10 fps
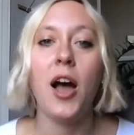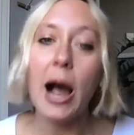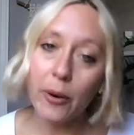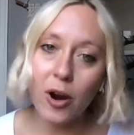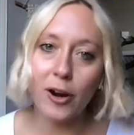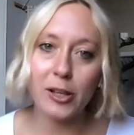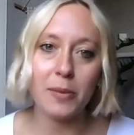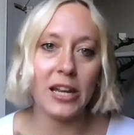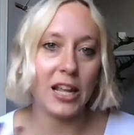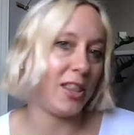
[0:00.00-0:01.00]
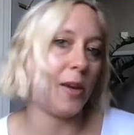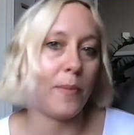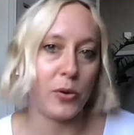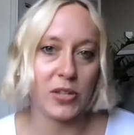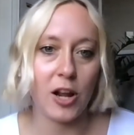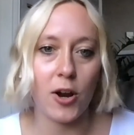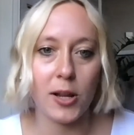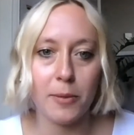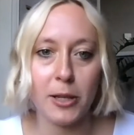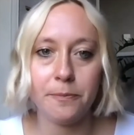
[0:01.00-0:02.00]
our argument and the opposing
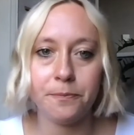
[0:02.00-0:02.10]
argument.